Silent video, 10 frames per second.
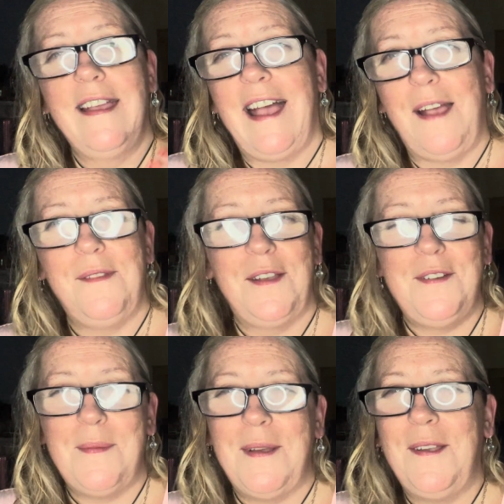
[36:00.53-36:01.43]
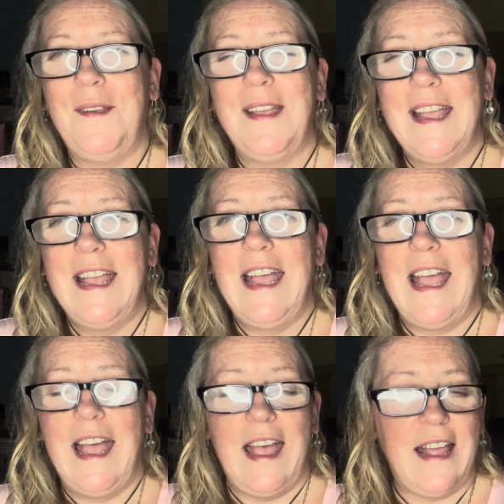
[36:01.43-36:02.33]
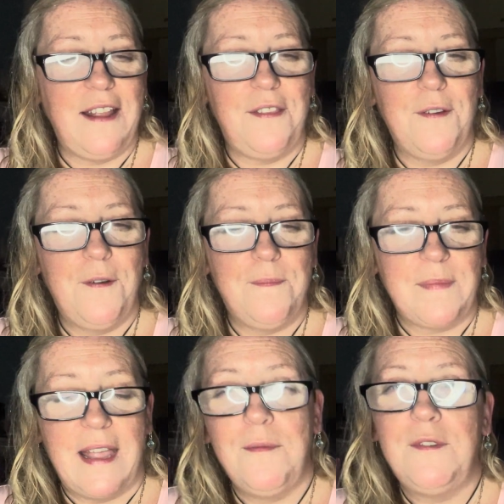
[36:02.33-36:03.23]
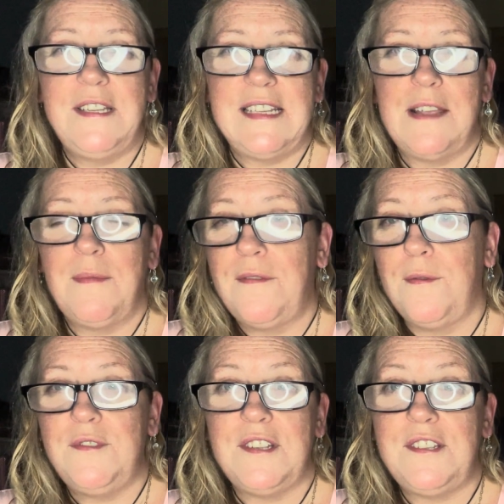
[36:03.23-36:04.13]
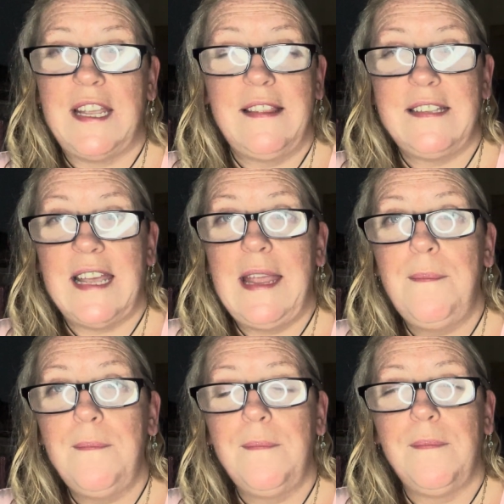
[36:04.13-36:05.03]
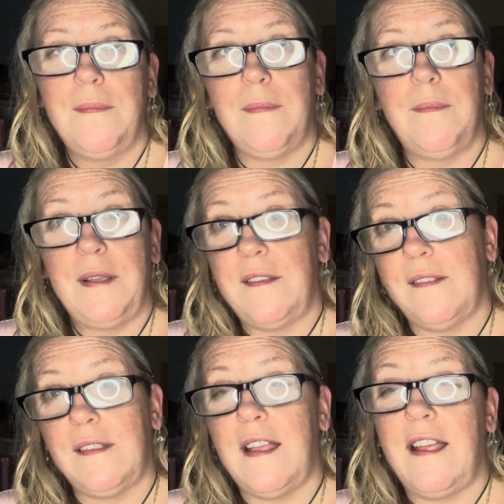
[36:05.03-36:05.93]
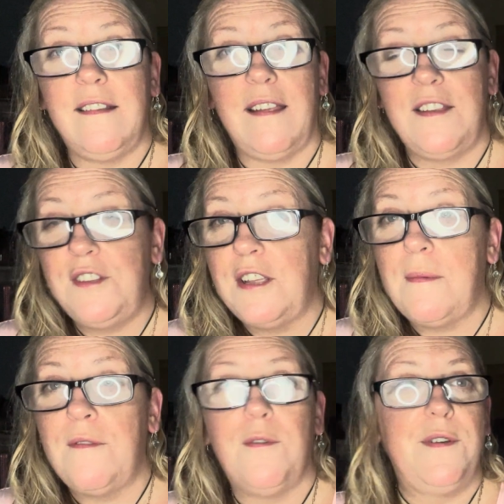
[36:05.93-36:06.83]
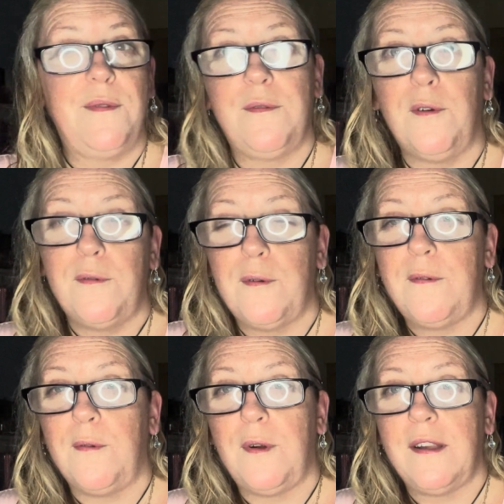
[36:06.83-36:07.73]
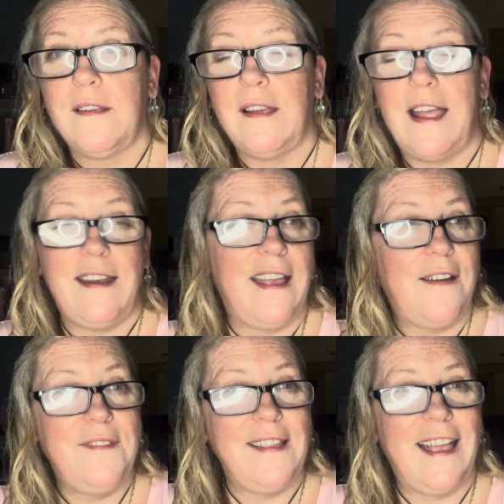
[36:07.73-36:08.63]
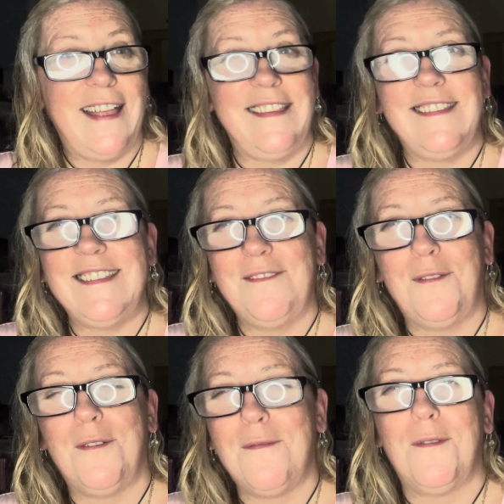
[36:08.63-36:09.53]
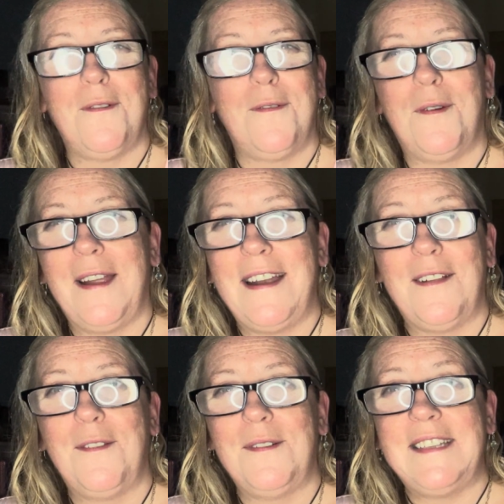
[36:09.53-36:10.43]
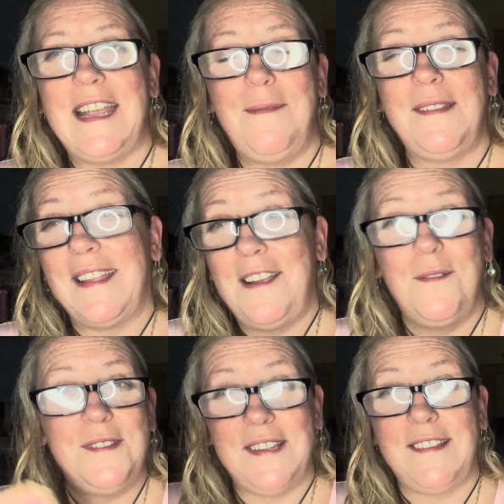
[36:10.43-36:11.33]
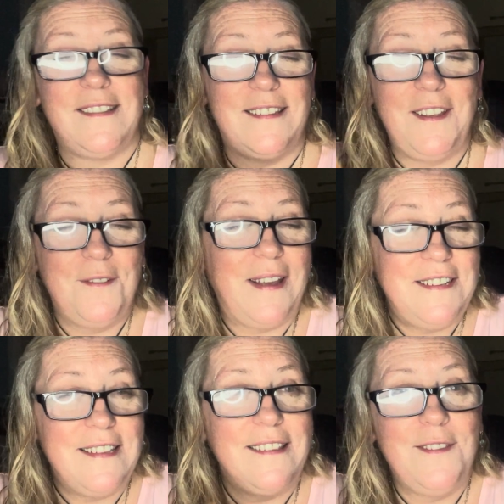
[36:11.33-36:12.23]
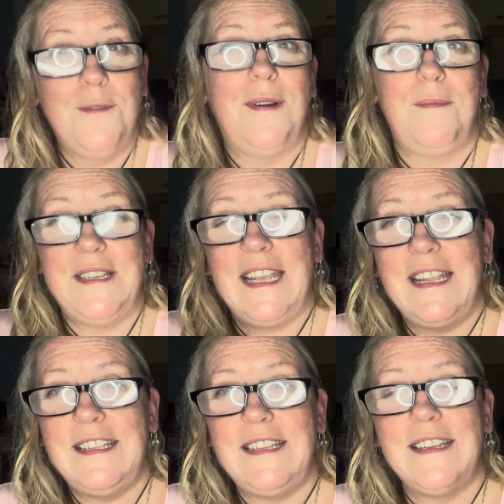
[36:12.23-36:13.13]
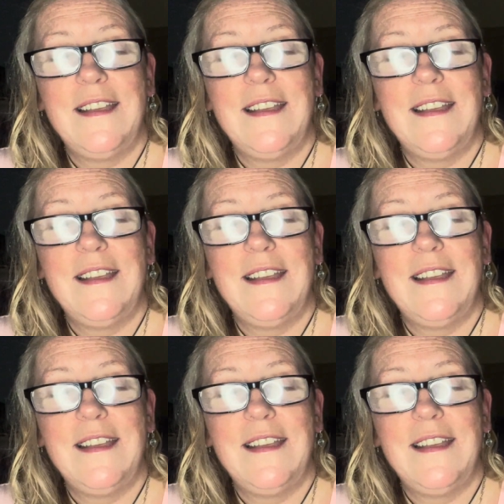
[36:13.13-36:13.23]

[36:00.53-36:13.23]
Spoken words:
I was out and about. And I thought, I'm going to get my phone, just check the time. And I took out my phone, it was 4:44. And I haven't had 4:44 in a long time, because I always just, I just know I'm protected.